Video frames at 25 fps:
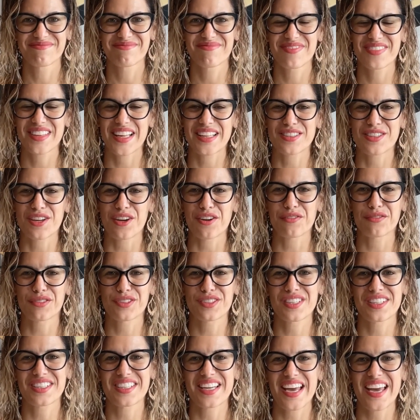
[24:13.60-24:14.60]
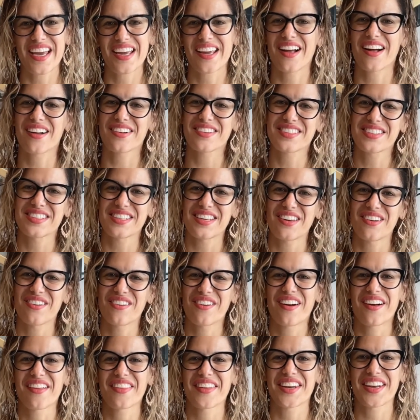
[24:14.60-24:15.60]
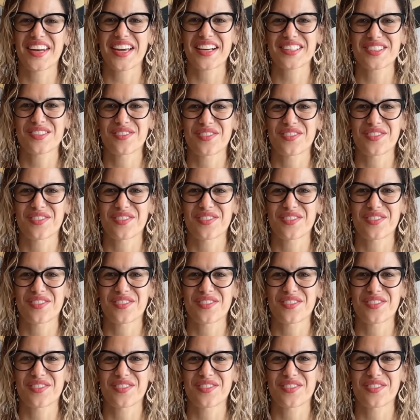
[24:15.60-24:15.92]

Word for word: That's all for today. I'll see you on the next